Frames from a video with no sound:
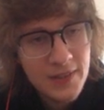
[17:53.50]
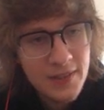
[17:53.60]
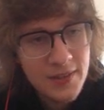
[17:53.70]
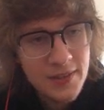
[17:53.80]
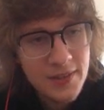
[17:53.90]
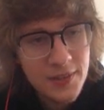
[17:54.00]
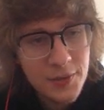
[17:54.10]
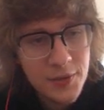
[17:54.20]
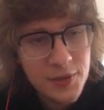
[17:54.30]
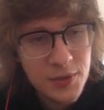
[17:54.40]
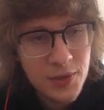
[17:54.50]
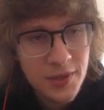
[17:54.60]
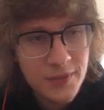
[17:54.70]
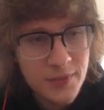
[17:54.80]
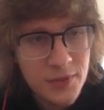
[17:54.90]
And everything is
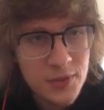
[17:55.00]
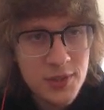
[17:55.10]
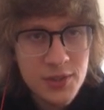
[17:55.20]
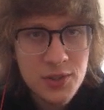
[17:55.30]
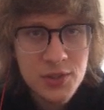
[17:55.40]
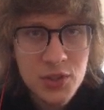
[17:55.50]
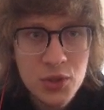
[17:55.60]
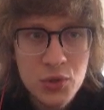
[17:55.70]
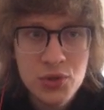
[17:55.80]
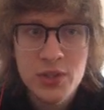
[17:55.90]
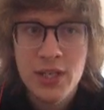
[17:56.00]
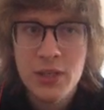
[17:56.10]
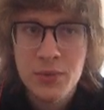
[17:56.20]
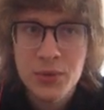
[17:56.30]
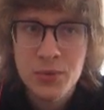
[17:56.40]
okay. So this is usually
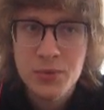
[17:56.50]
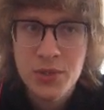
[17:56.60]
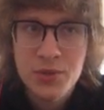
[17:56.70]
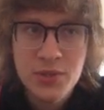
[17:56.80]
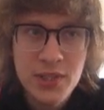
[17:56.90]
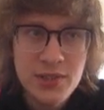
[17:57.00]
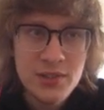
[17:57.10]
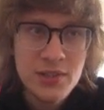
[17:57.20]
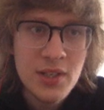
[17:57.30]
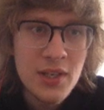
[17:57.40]
how you would write your tests.